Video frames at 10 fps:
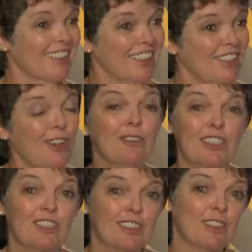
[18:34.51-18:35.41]
you know,
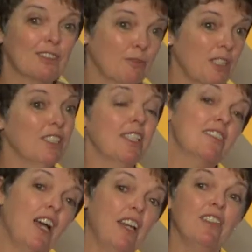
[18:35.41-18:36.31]
just because they
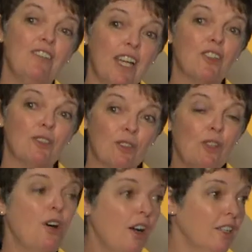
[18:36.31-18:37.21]
die of natural
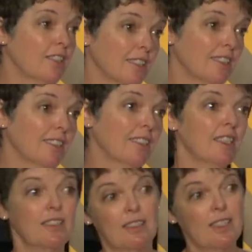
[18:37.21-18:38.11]
causes,
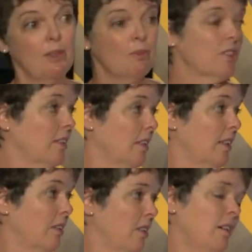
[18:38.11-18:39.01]
it seems, you
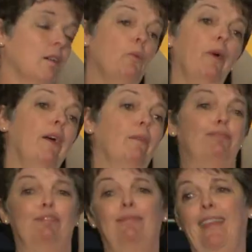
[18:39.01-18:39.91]
know, oh, well,
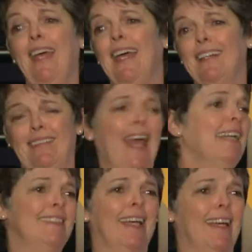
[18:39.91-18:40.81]
that, that
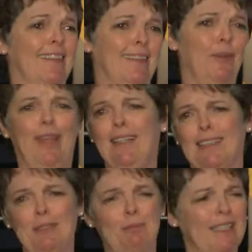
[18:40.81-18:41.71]
death, oh, that
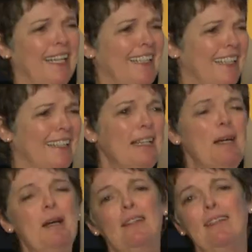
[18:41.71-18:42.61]
doesn't mean anything.
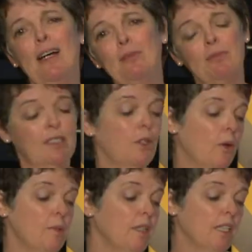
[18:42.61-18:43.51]
Um, so,
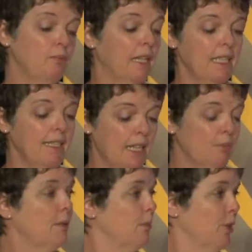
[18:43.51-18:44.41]
I mean, if Pegeen had
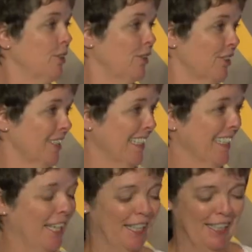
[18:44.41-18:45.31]
been murdered in
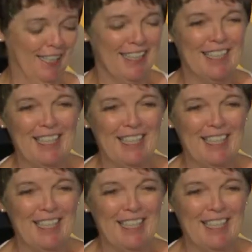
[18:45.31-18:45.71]
the,